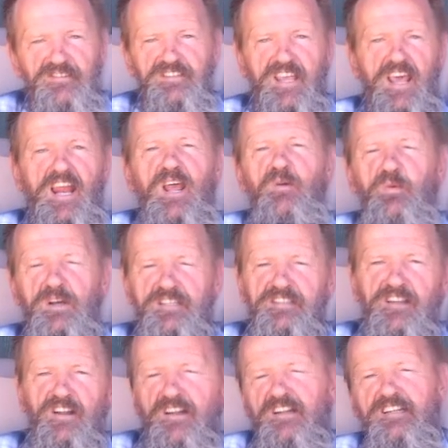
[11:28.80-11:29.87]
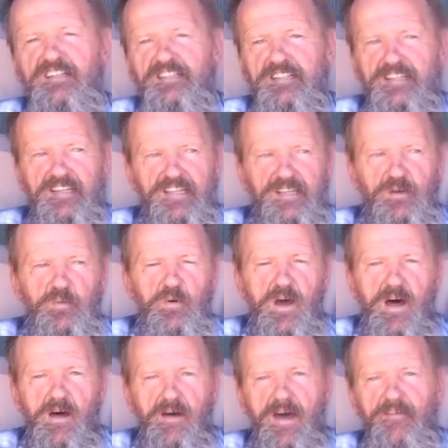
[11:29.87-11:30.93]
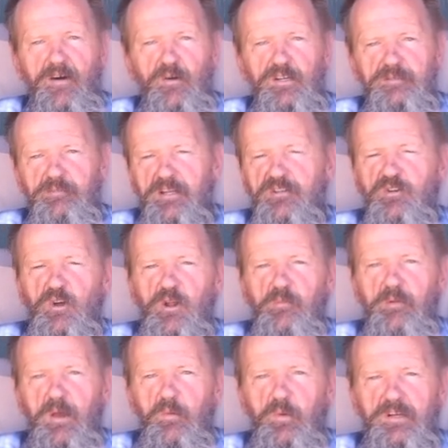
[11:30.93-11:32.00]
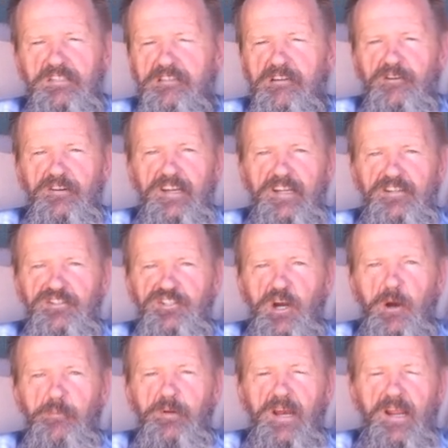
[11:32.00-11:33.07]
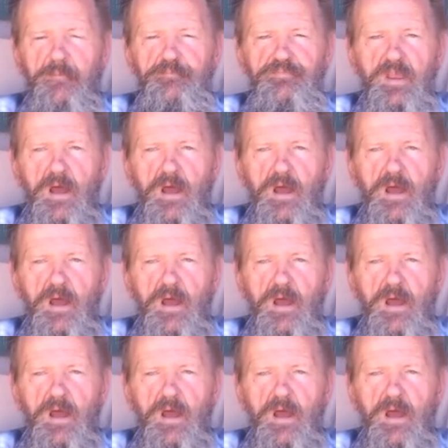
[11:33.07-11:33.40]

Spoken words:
is, can I whistle? Well, I've always been told my whistler needs sharpening.